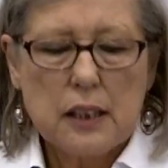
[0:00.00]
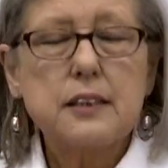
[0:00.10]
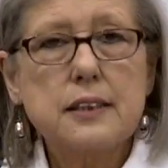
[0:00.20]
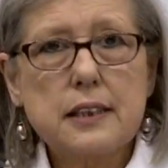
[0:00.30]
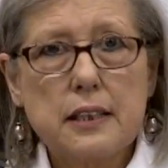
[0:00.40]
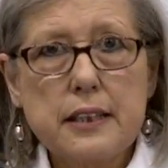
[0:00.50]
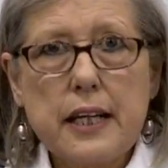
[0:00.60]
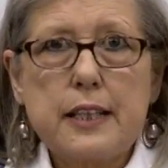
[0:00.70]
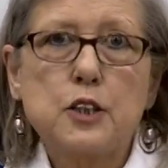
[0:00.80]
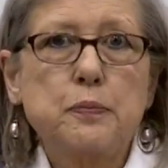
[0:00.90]

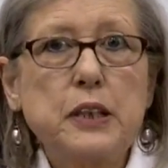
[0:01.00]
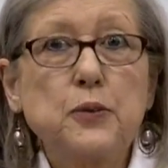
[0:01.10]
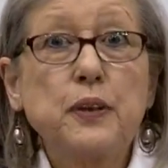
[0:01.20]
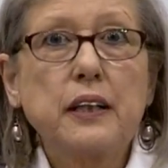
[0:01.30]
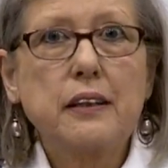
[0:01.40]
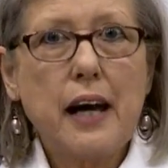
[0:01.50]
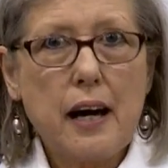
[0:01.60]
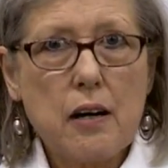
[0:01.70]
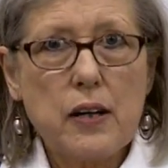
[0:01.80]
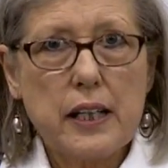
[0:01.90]
Sundays between
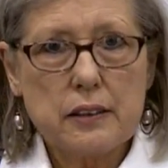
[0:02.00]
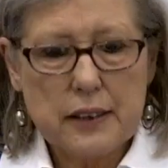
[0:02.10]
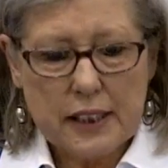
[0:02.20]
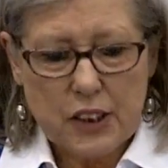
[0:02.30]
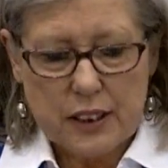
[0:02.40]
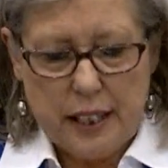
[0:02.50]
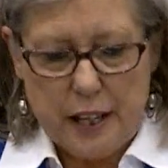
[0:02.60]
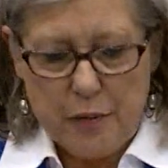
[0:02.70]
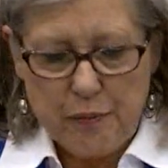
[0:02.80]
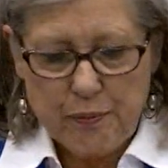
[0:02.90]
now and Election Day.